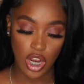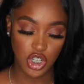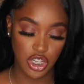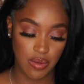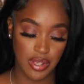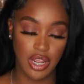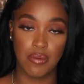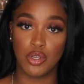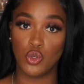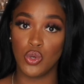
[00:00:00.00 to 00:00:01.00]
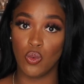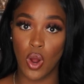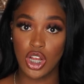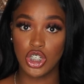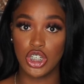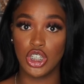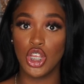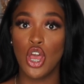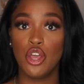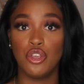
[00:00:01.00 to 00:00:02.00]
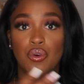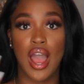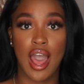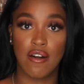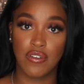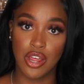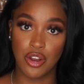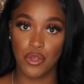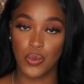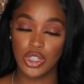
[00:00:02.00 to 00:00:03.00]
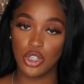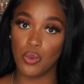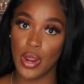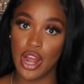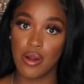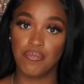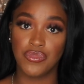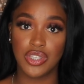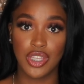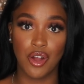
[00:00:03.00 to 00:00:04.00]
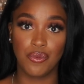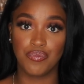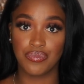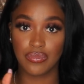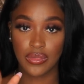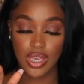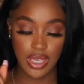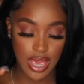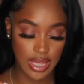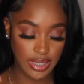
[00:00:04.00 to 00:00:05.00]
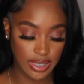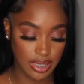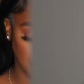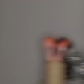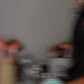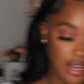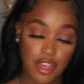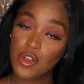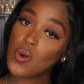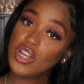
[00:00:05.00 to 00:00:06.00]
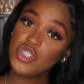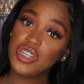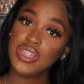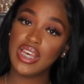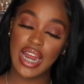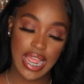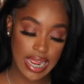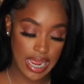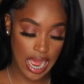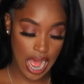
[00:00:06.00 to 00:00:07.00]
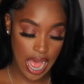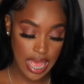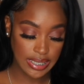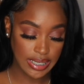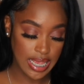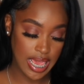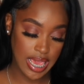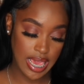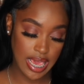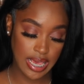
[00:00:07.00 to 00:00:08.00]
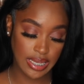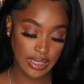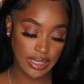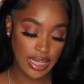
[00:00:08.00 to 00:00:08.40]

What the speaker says: them, and in between washes you'll have another one to wear. So yes. And another question that I got is,